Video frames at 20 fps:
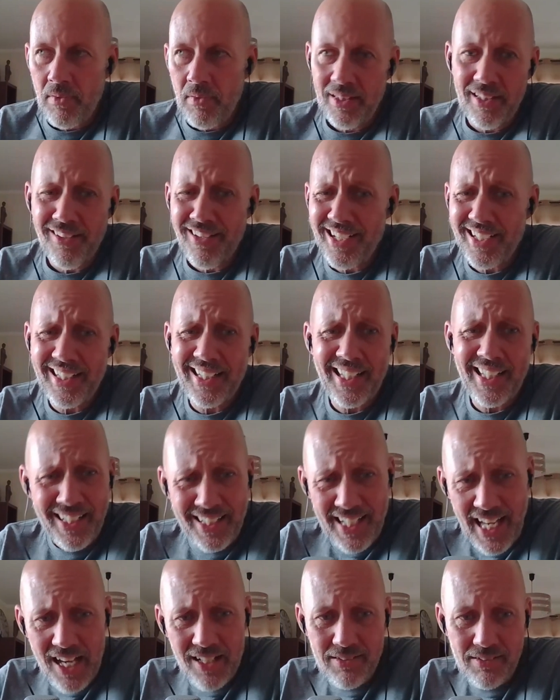They're not going to
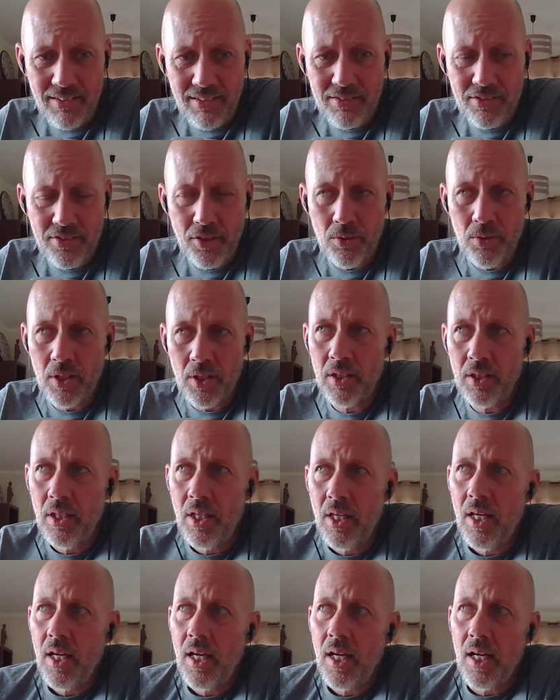gain access to it.
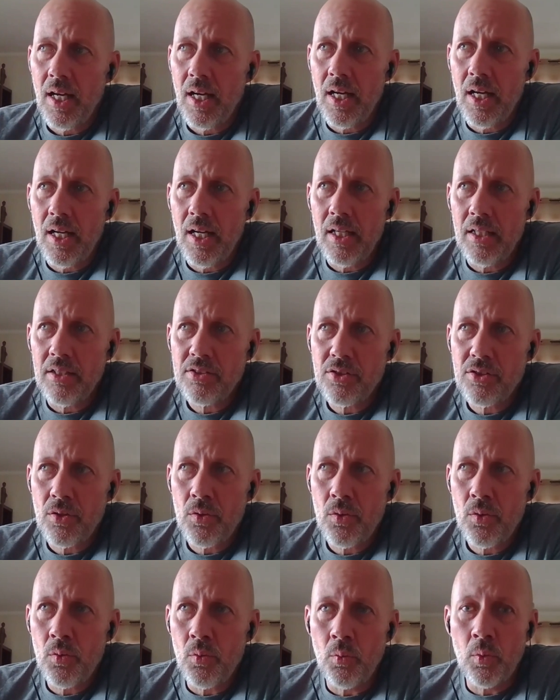
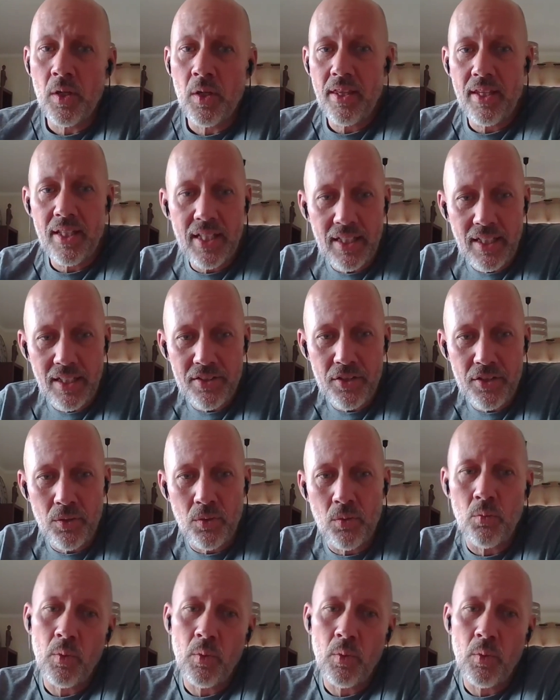So what are they going to do?